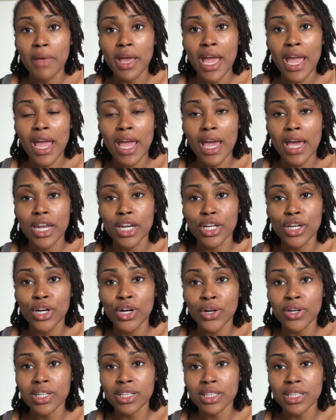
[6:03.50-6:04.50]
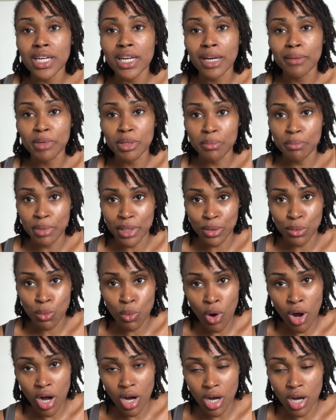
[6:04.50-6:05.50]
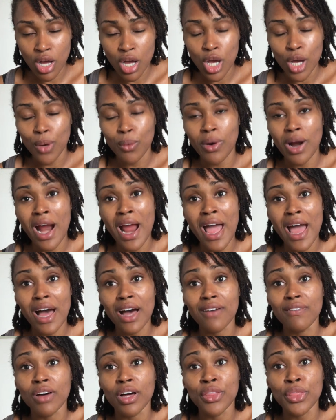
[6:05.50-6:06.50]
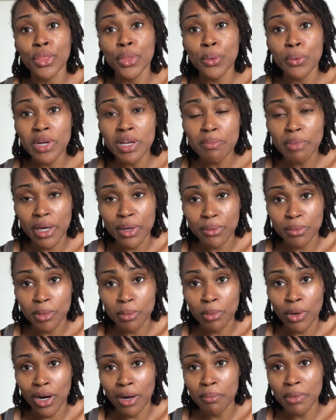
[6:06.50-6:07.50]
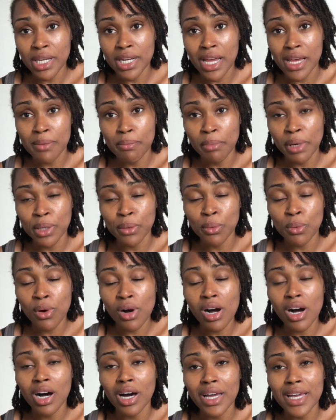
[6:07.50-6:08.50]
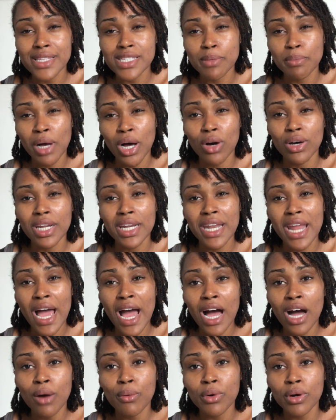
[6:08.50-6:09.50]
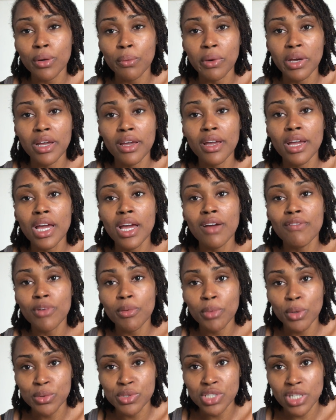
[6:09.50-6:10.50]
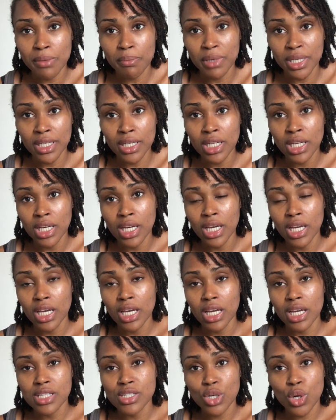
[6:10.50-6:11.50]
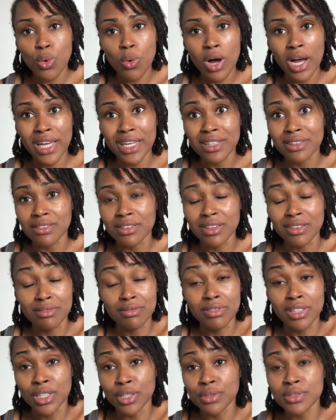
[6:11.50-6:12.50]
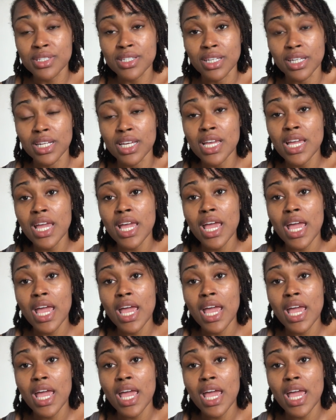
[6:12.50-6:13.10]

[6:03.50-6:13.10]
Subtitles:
And currently I'm in Bien Hoa, where I have a 3-bedroom apartment. And Bien Hoa, it's about an hour away from Ho Chi Minh. It's a quiet little city.